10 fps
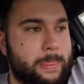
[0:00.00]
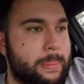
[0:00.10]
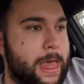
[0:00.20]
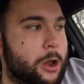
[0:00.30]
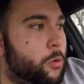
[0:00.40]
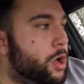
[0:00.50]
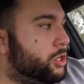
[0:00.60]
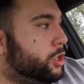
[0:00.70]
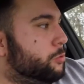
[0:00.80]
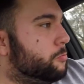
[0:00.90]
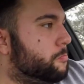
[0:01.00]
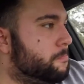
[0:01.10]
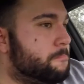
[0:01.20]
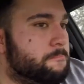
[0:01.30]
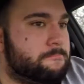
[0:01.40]
I don't want to,
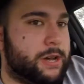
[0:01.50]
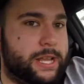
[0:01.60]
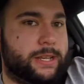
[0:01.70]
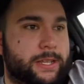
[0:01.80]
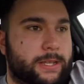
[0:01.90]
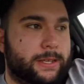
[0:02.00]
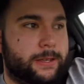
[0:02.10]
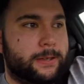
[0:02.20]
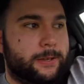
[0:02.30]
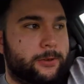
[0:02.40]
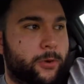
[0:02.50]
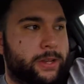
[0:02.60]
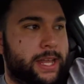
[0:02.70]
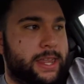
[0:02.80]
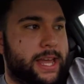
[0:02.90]
but one
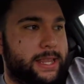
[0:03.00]
day